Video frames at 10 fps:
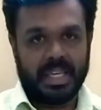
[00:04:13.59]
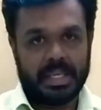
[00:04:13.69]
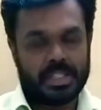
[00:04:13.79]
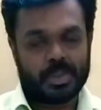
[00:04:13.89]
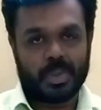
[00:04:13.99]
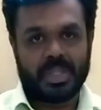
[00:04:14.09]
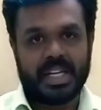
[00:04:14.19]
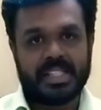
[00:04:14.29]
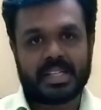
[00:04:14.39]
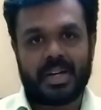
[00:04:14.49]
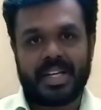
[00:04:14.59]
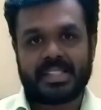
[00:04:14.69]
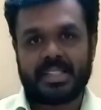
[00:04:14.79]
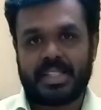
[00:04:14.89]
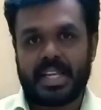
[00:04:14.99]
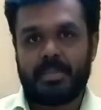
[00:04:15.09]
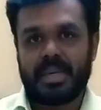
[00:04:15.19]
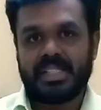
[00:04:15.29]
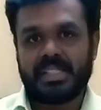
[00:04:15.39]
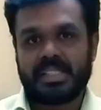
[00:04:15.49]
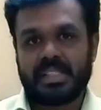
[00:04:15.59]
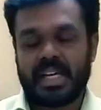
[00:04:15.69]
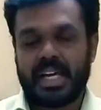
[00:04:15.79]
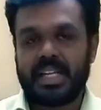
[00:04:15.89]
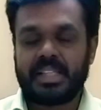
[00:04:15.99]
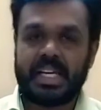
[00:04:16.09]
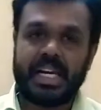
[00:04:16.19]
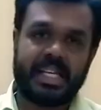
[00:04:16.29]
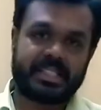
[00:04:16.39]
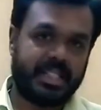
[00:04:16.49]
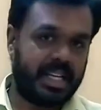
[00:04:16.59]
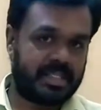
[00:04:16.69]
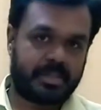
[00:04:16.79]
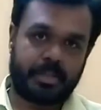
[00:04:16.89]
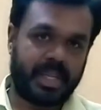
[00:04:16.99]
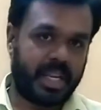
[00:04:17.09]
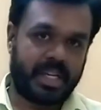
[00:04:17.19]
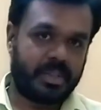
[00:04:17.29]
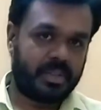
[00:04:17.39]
So that is called as 3 months and 3 days grace period.